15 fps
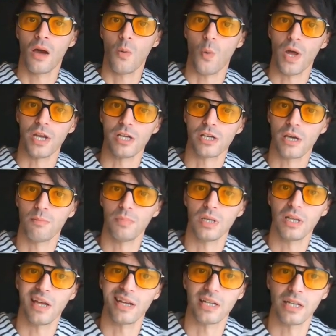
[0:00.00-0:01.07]
when he can be
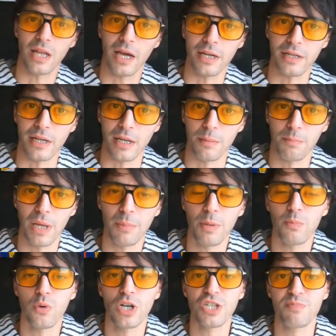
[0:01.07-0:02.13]
like lightning? Baby
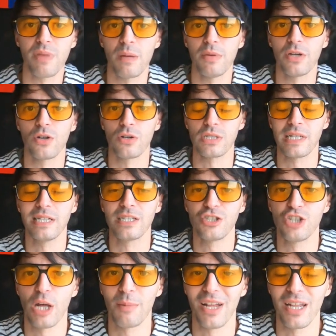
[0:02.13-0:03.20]
boys, baby girls, ladies
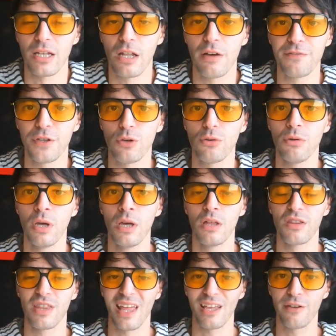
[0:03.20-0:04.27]
and gentlemen, I love you.
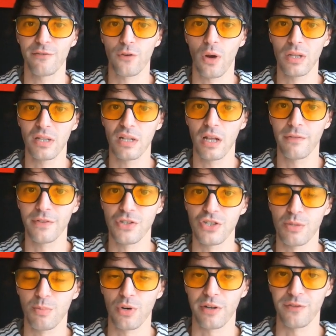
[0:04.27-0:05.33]
Thank you for all the love and
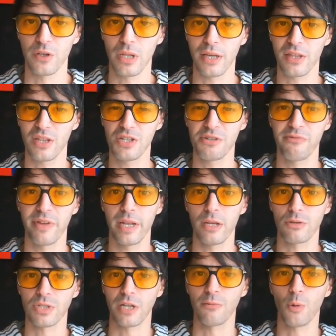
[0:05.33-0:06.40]
support. If you like these
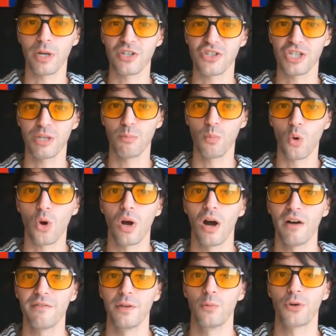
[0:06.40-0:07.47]
videos and you want to see more
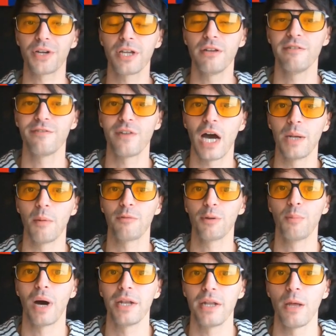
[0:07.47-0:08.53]
of it, where can you find them? Every
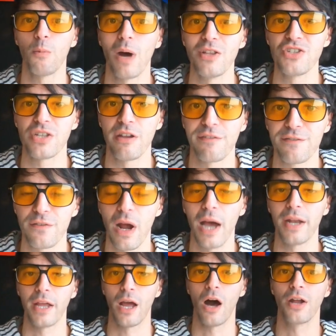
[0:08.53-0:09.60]
Monday, Wednesday,
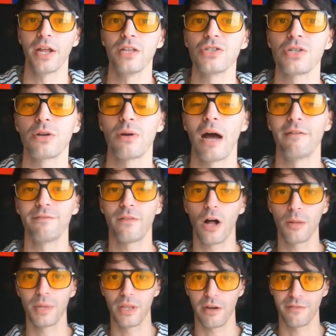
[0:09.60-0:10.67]
Friday on Instagram.
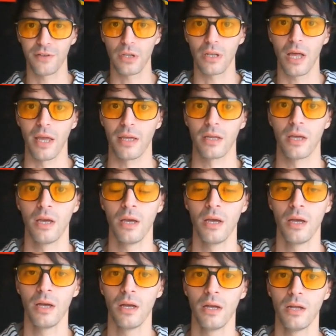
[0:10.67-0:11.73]
Follow me there if you like.
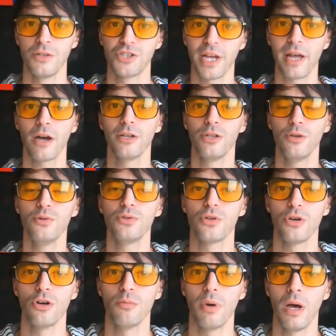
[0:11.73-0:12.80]
Check out
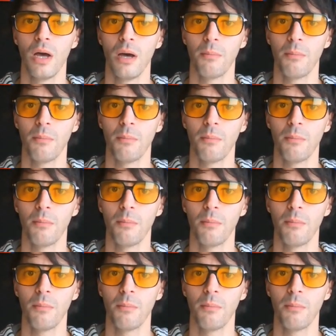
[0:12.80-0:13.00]
YouTube